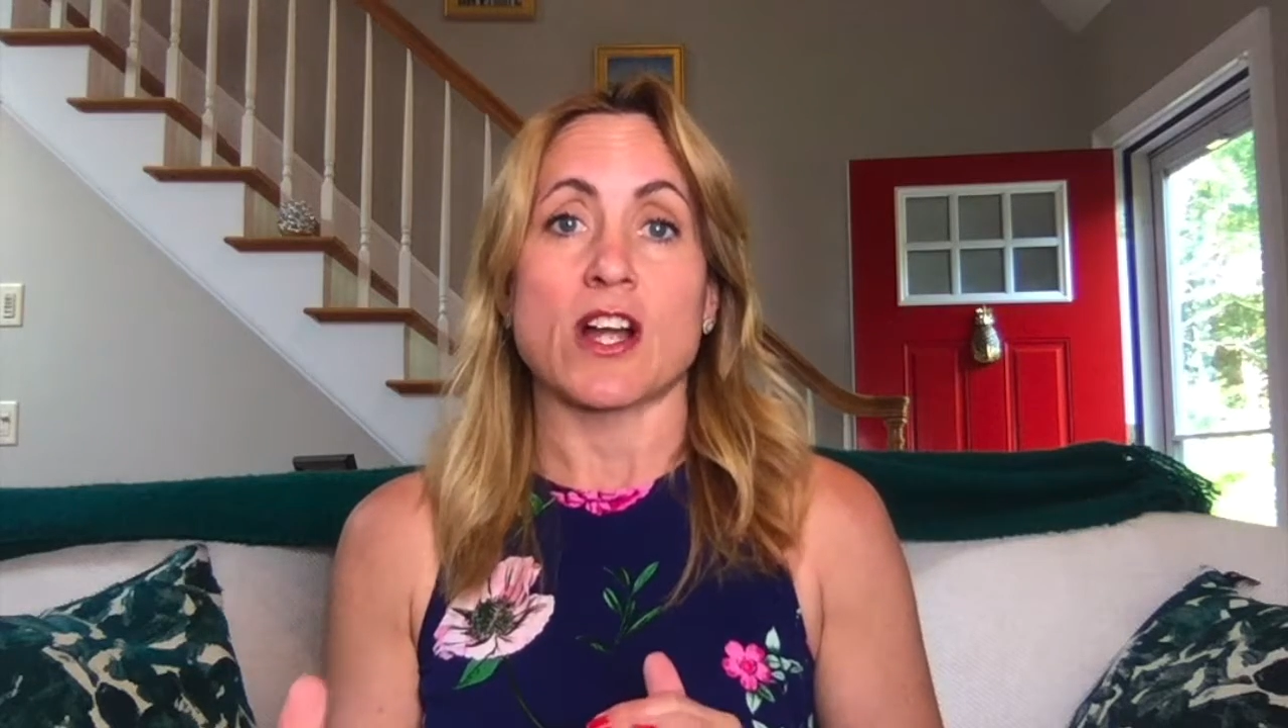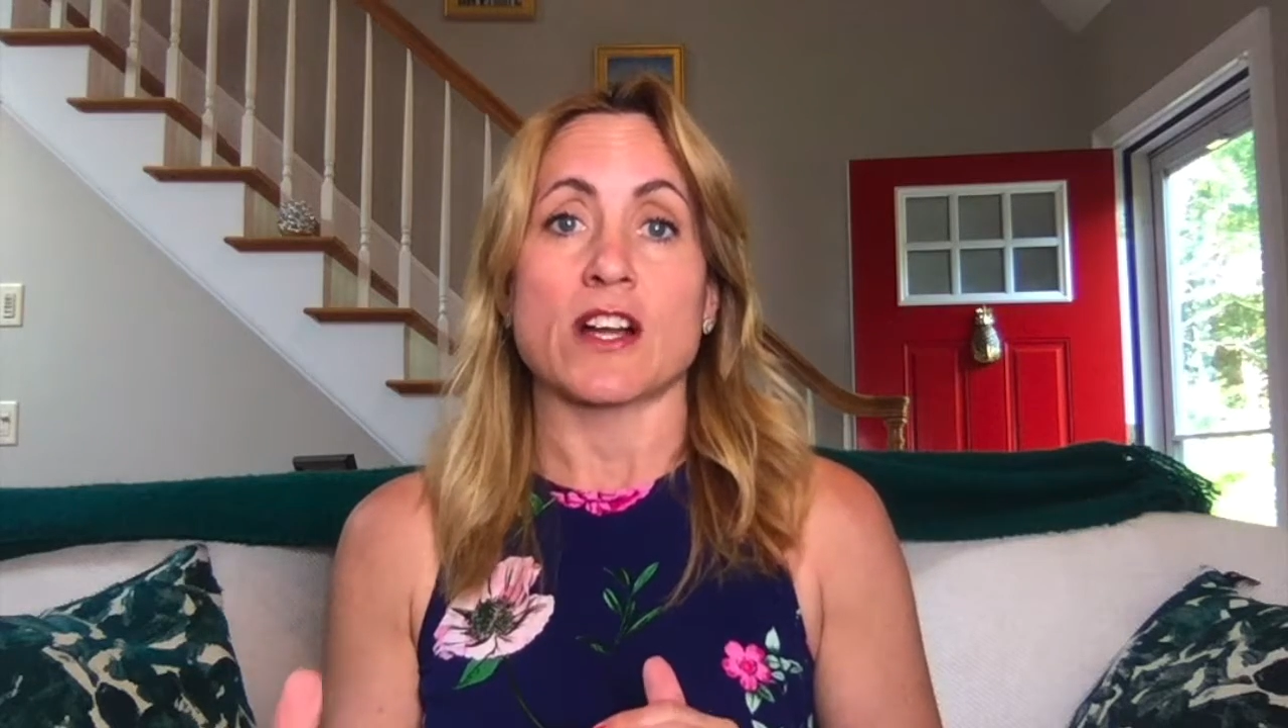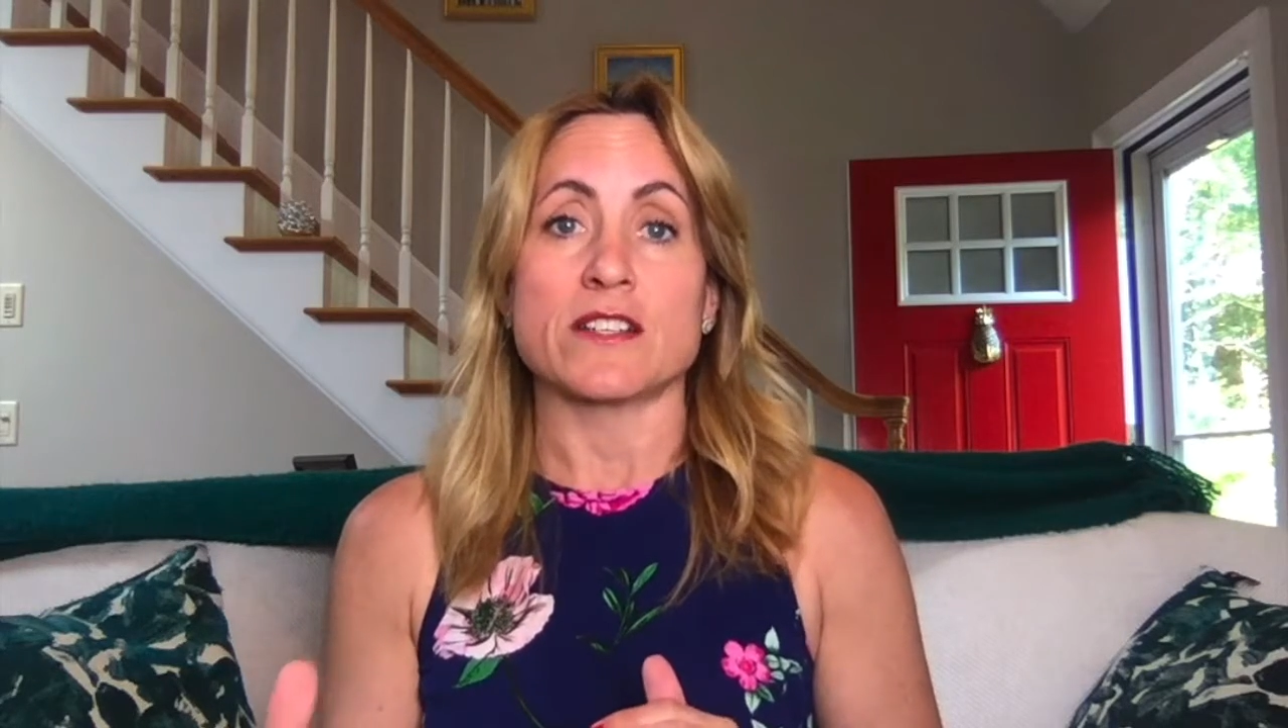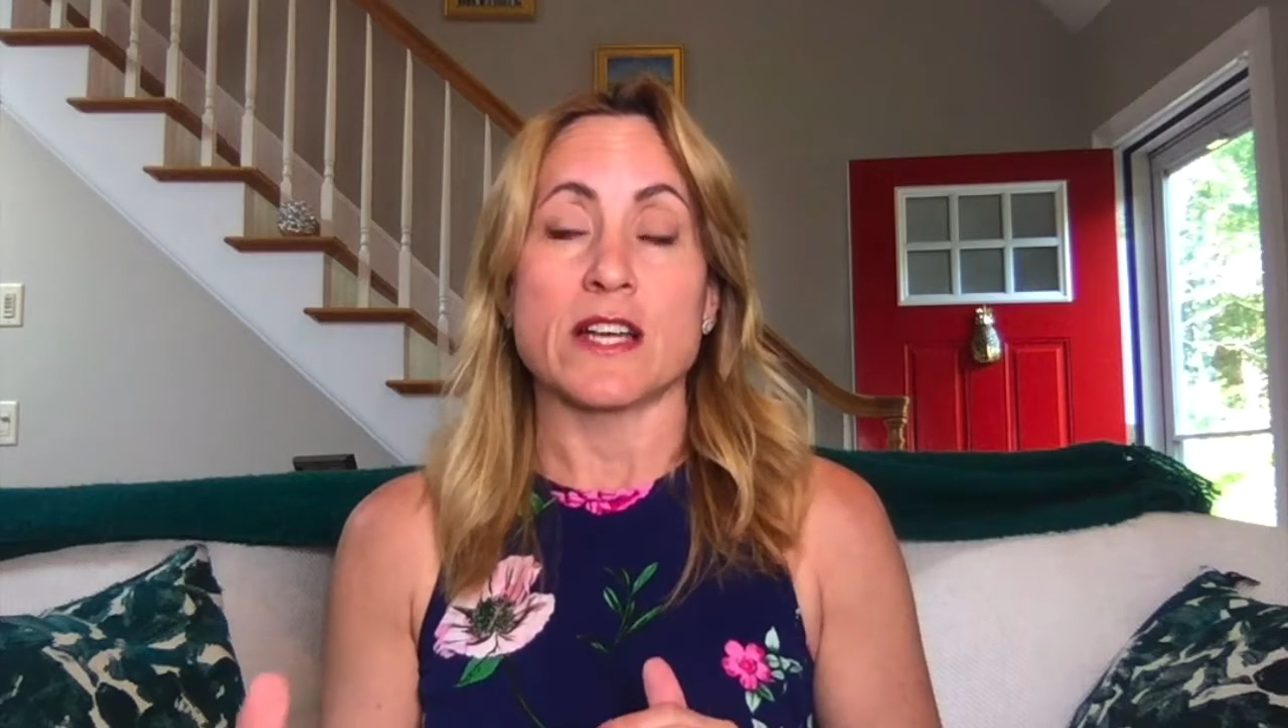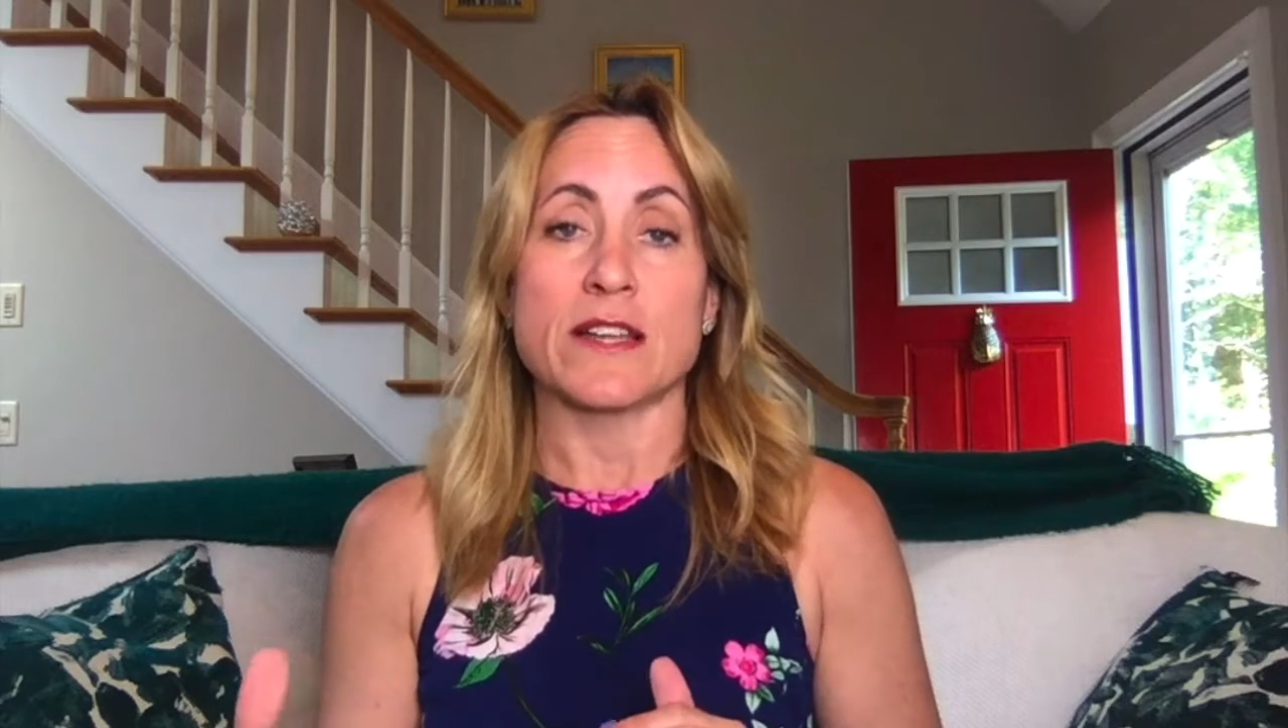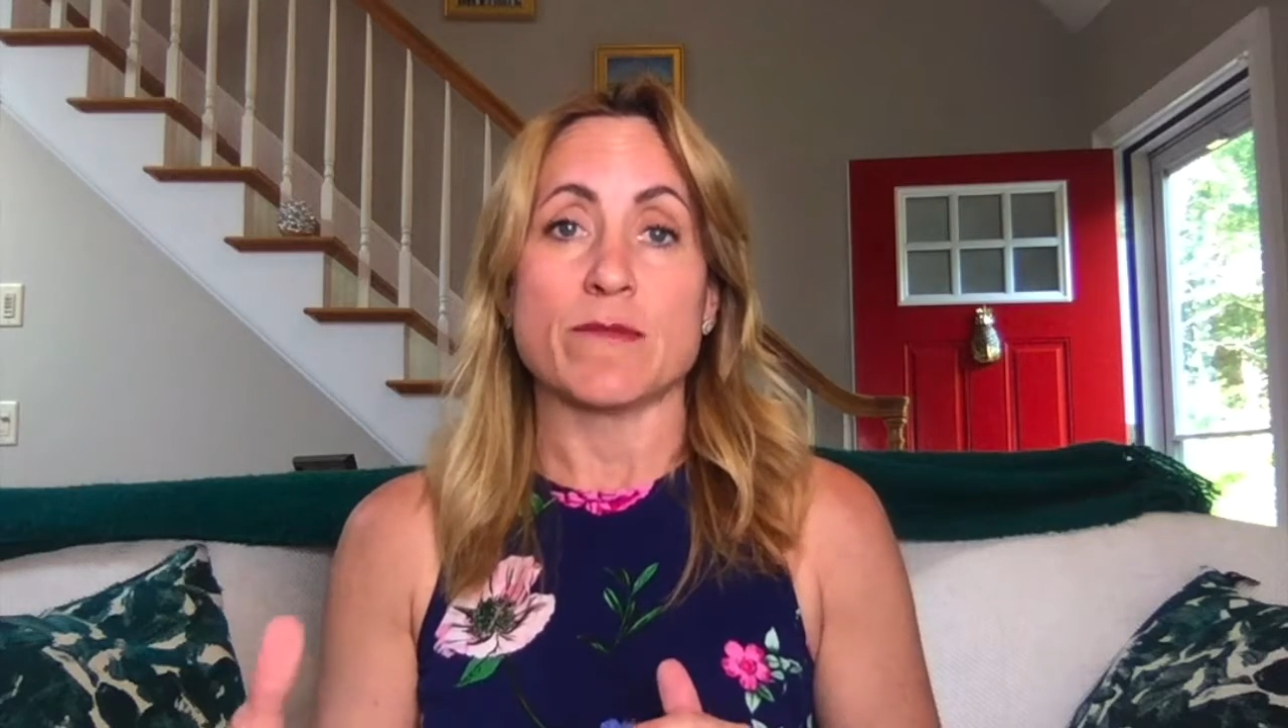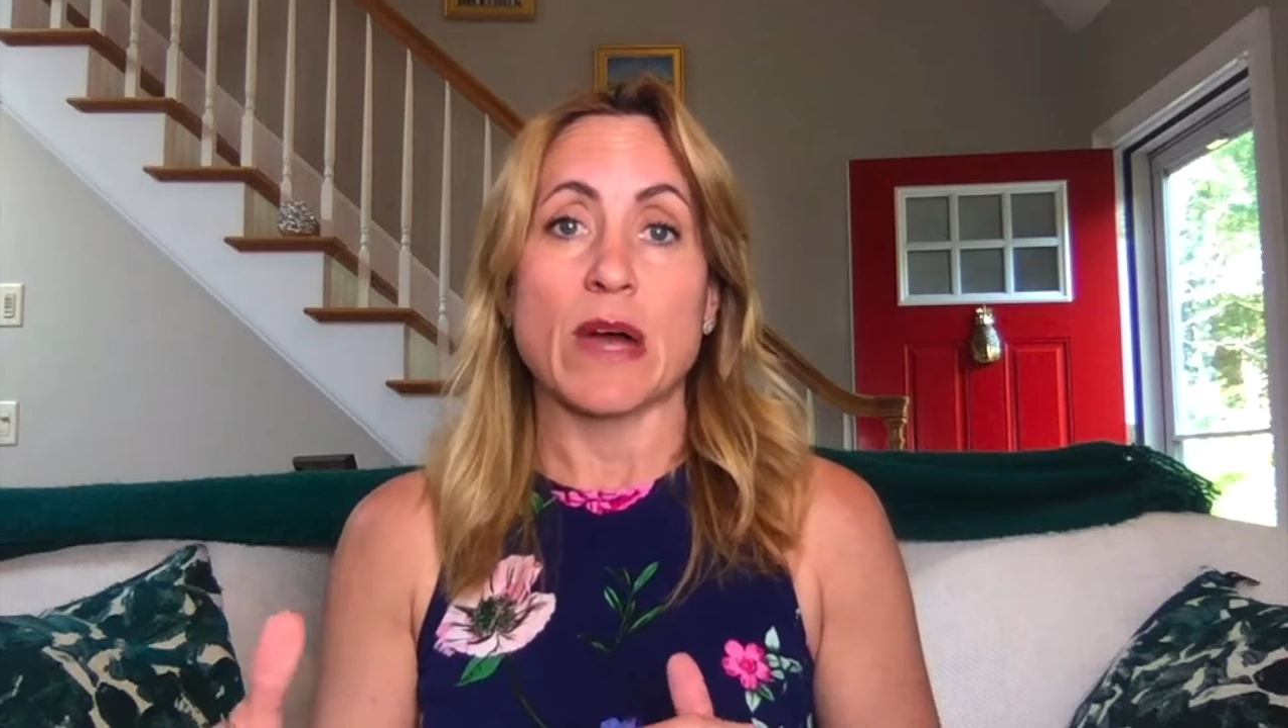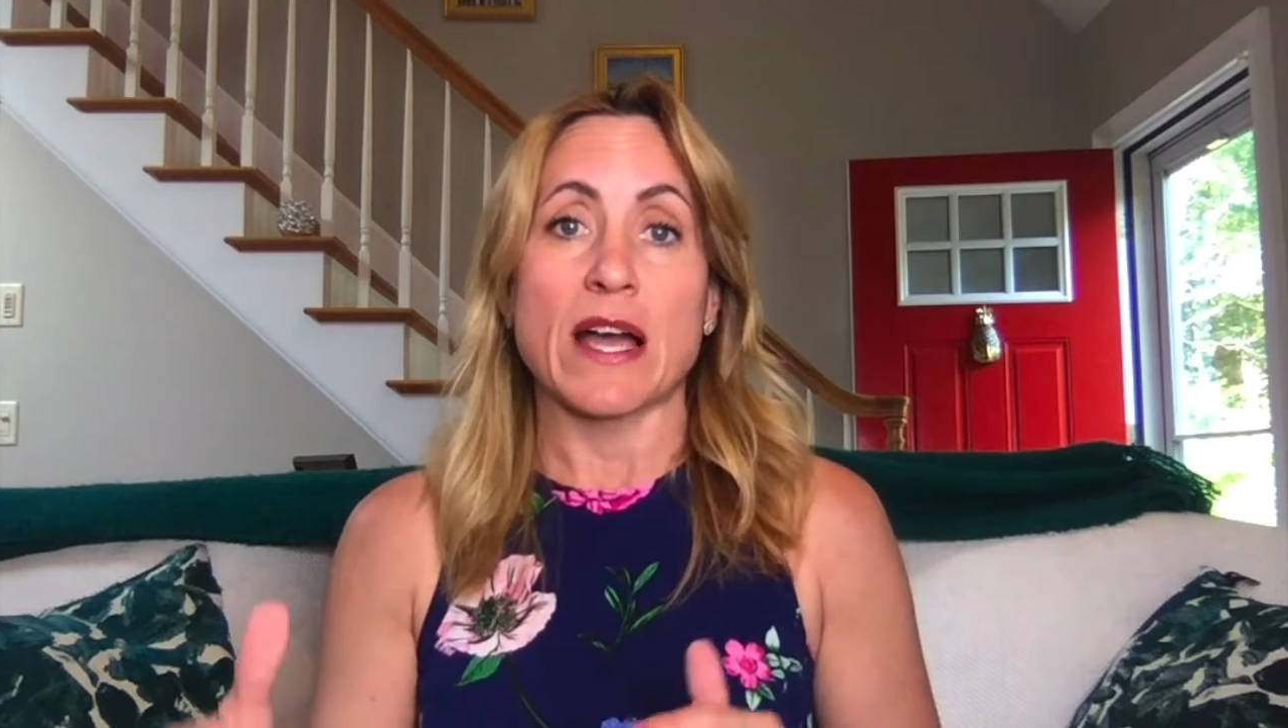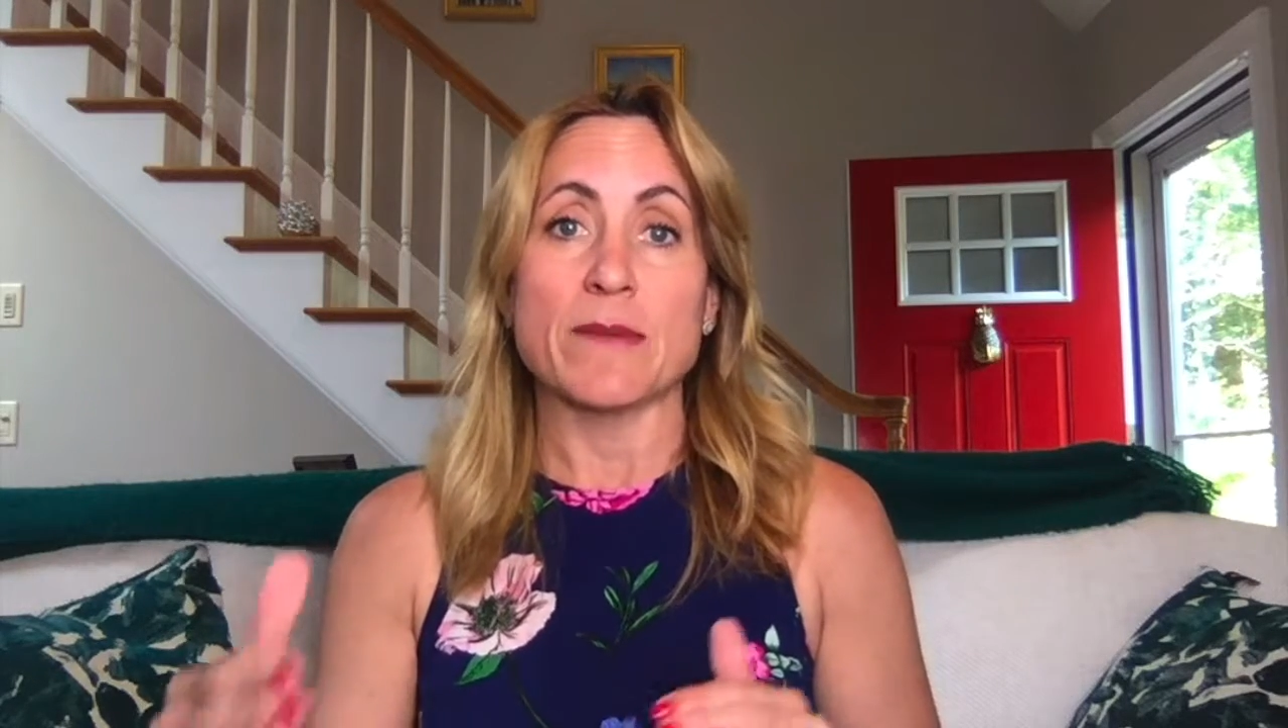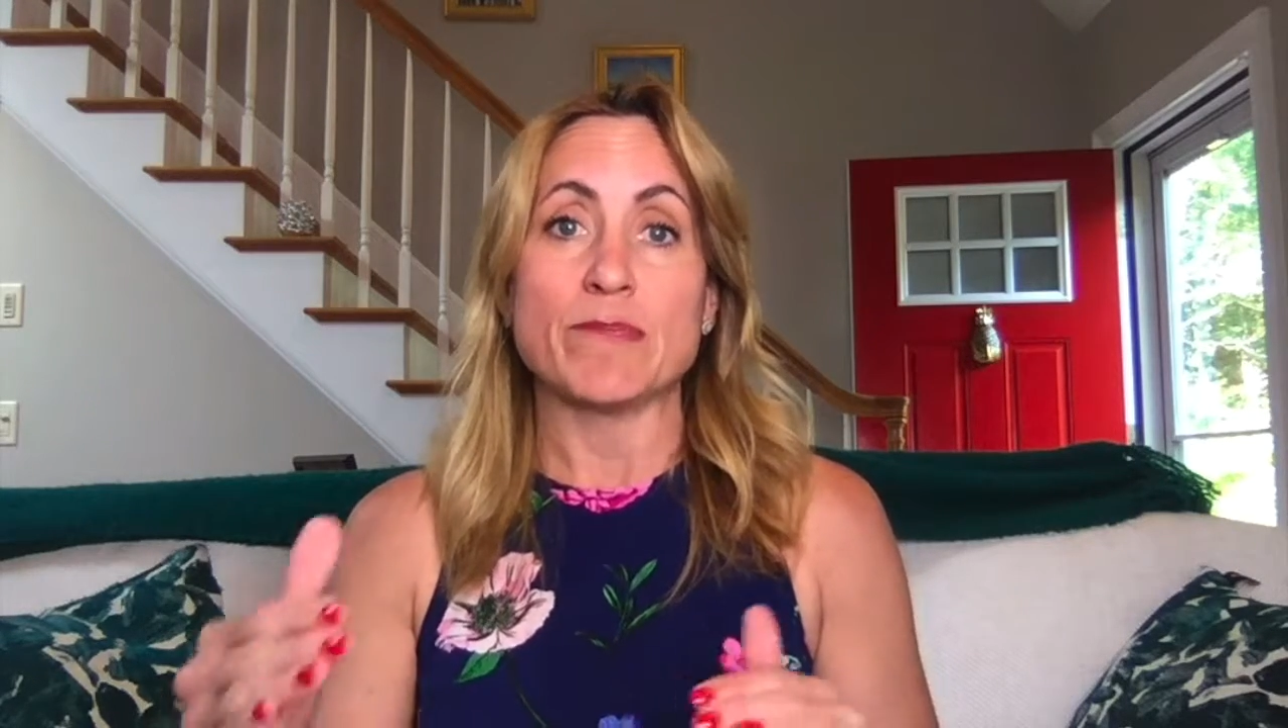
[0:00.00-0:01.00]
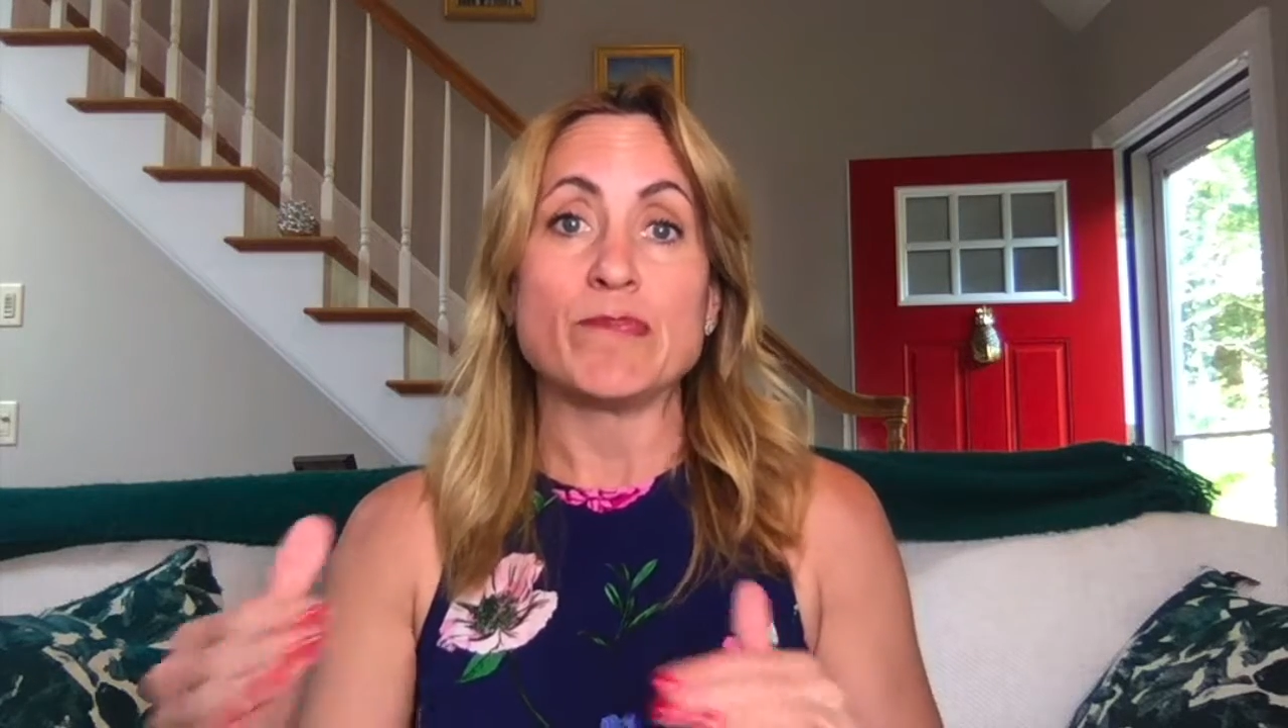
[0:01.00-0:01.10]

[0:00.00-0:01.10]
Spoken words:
are done by